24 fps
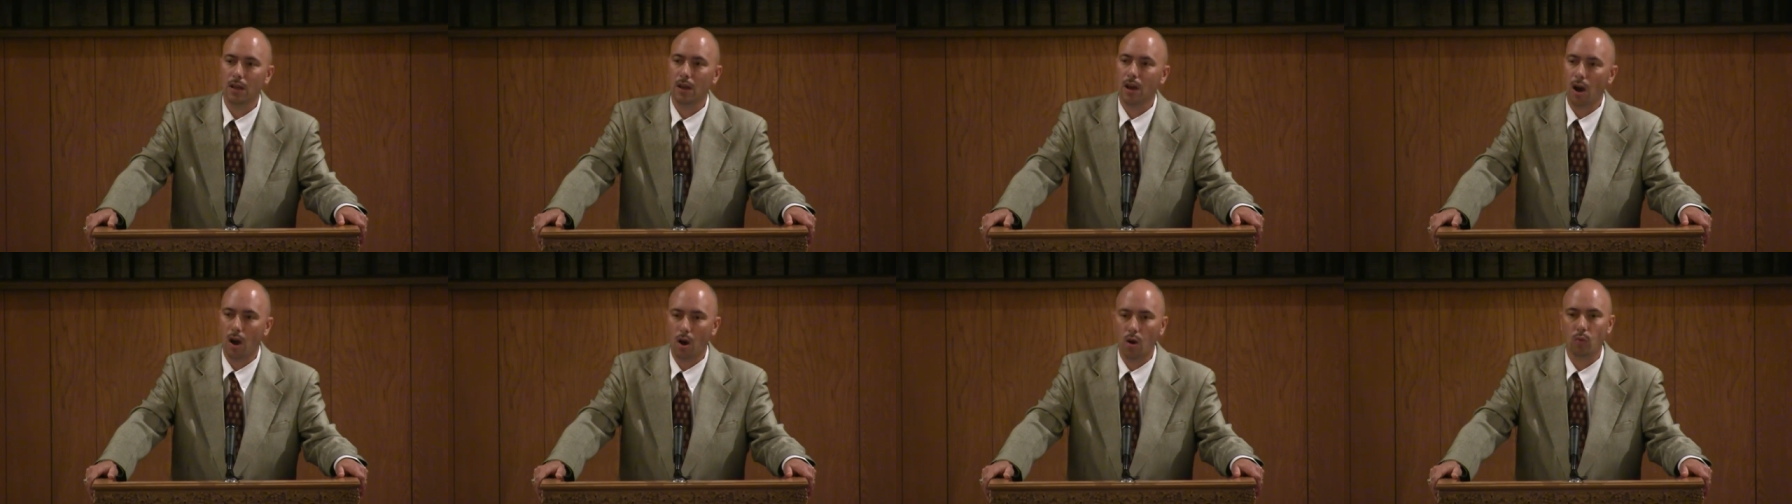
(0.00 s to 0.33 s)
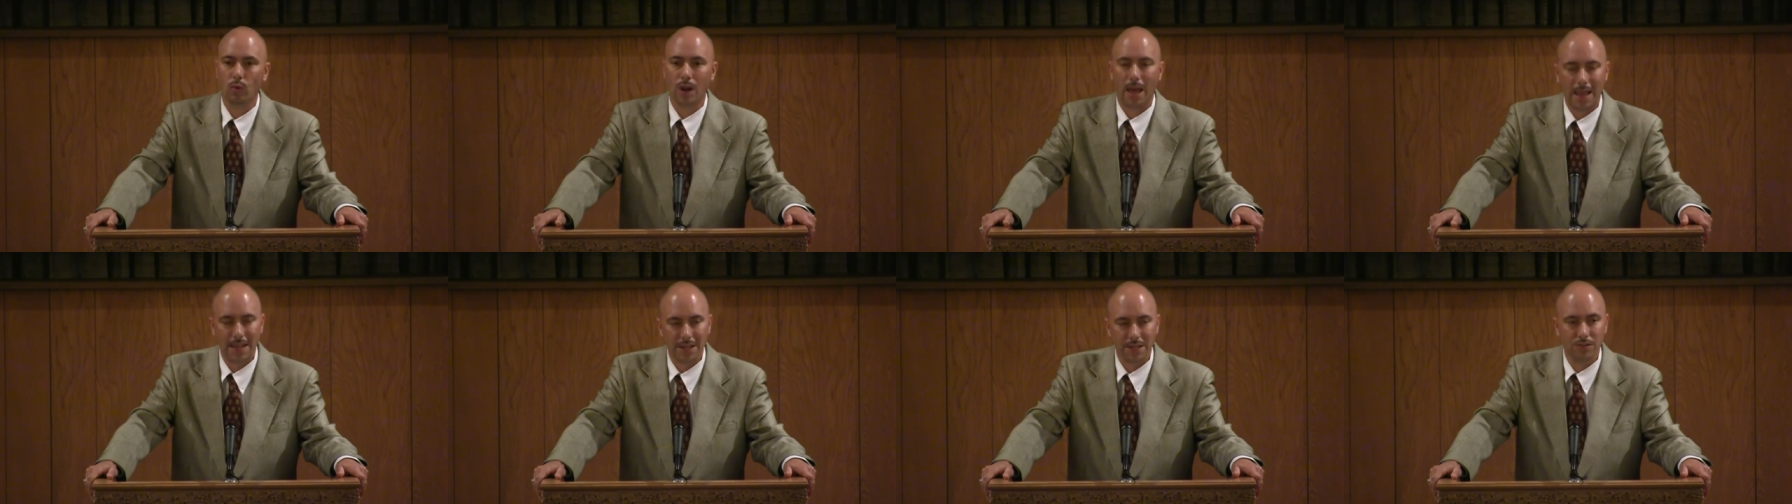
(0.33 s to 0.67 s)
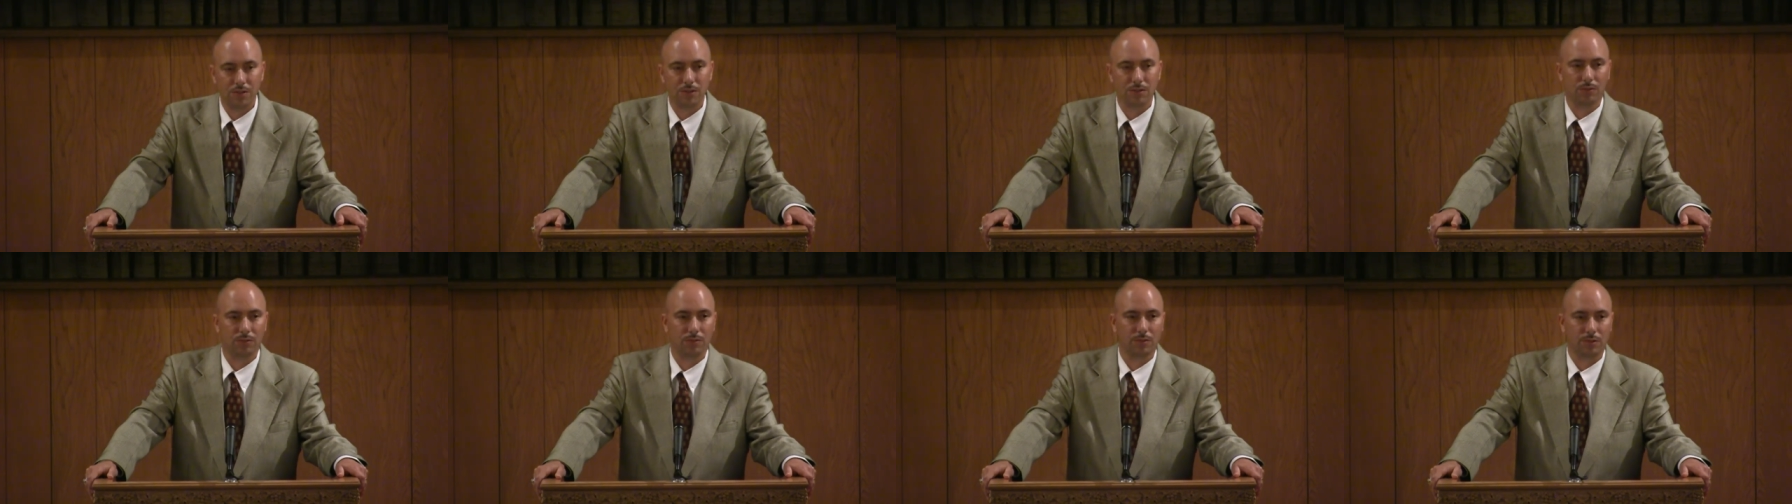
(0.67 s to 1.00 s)
on
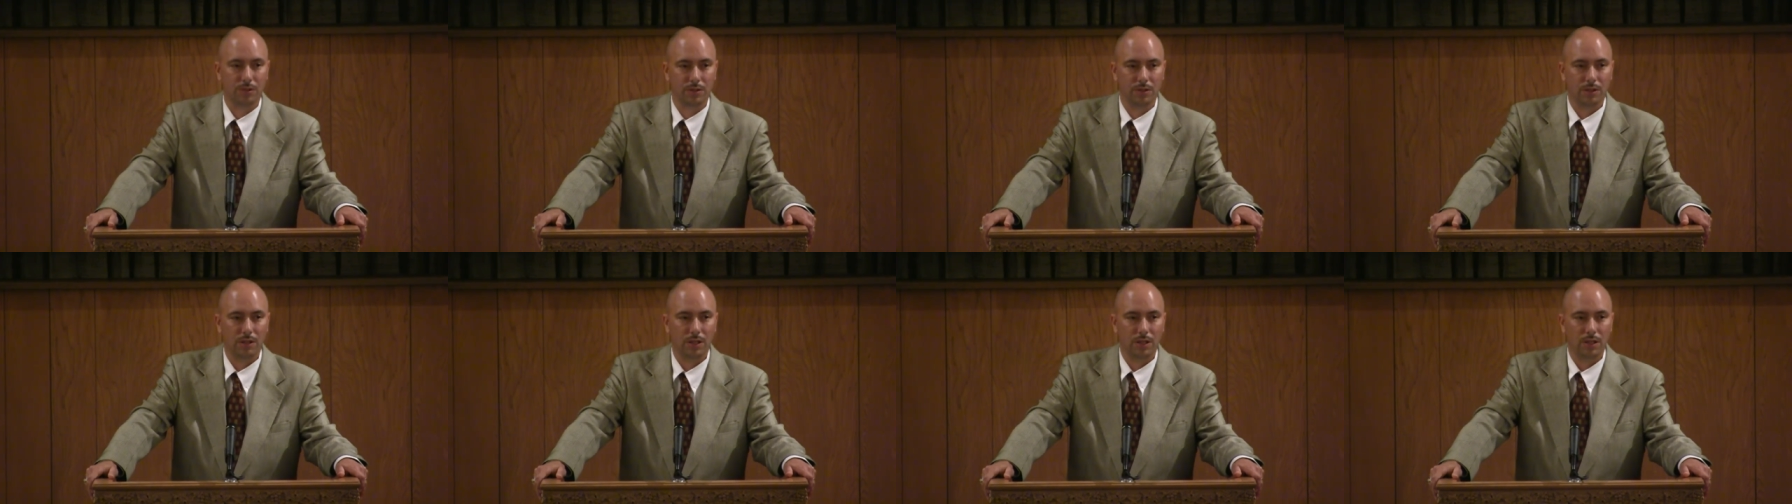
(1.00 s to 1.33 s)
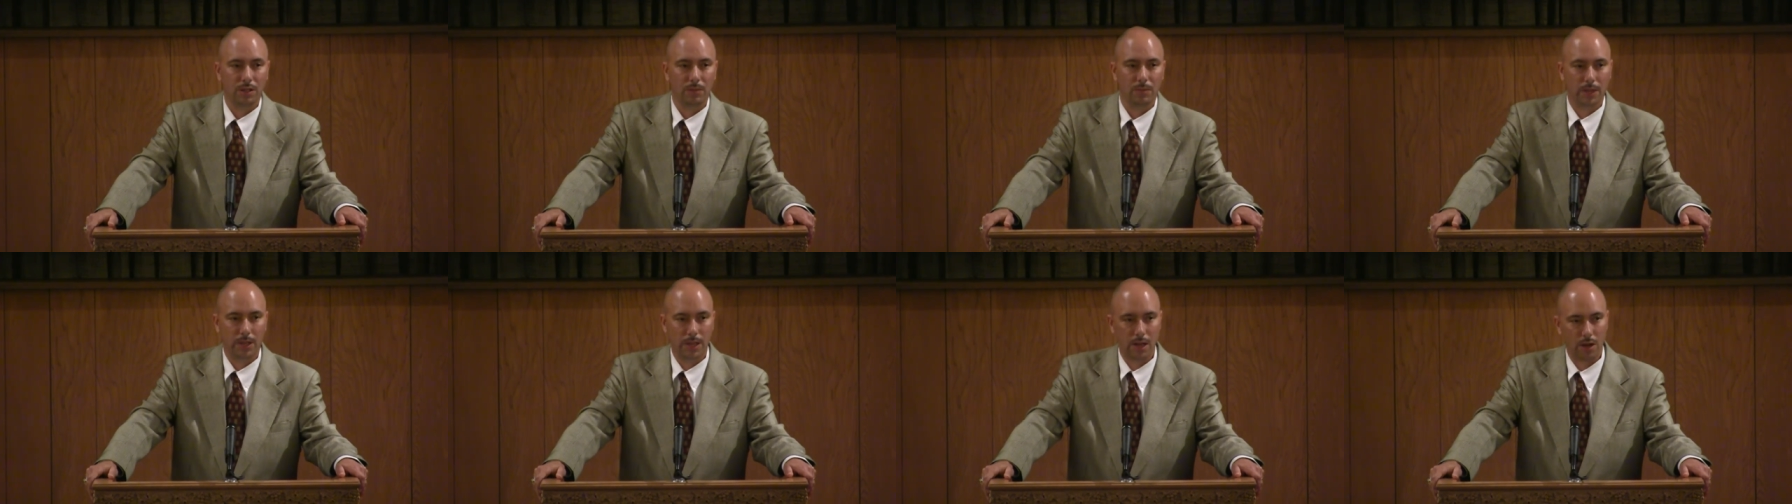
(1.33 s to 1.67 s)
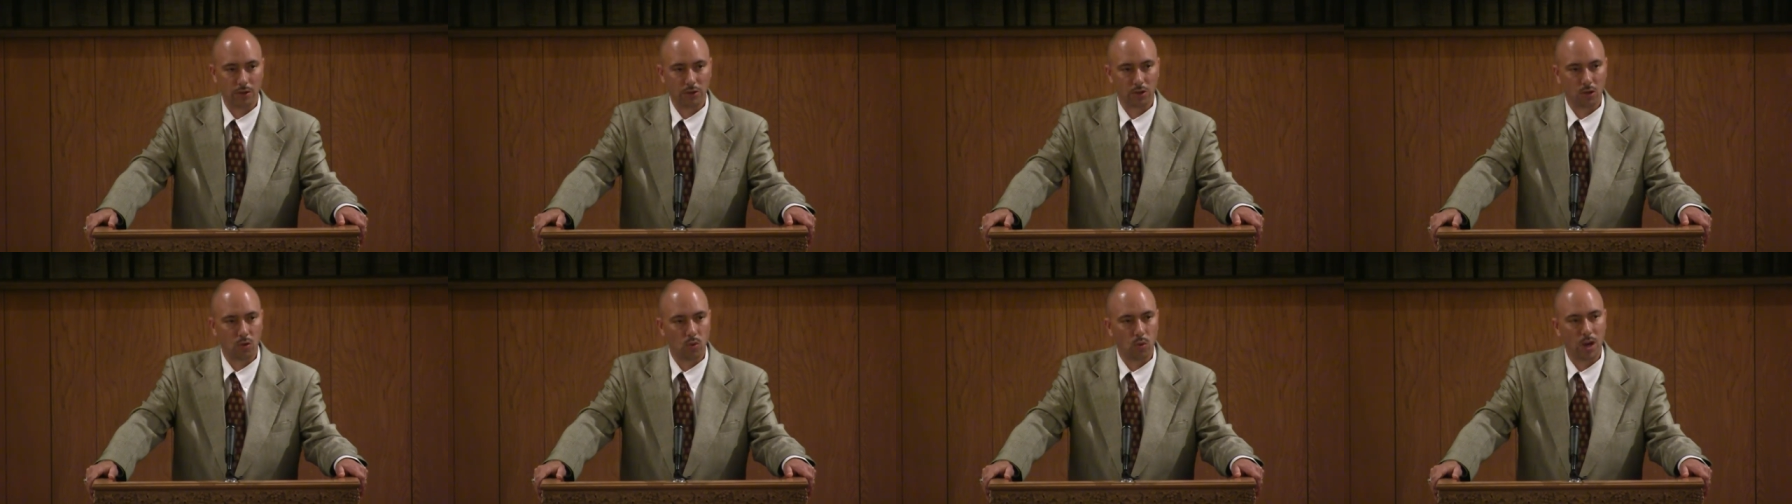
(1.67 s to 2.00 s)
angels
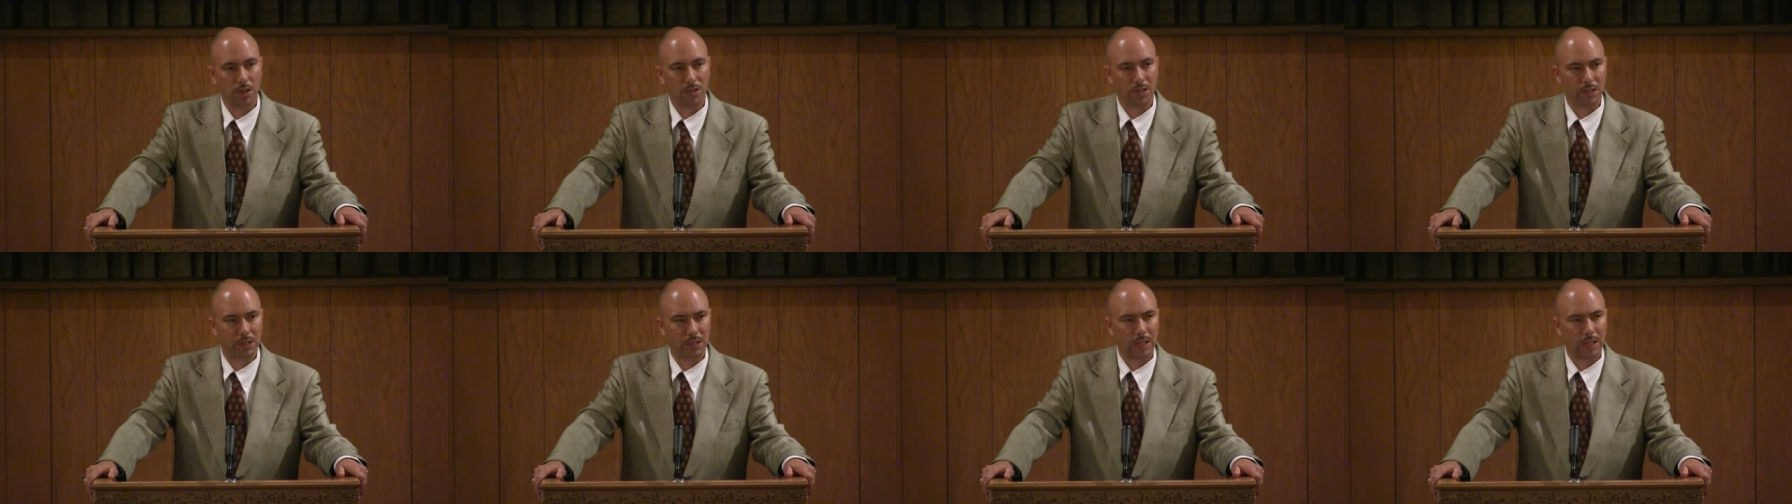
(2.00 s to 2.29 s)
because a question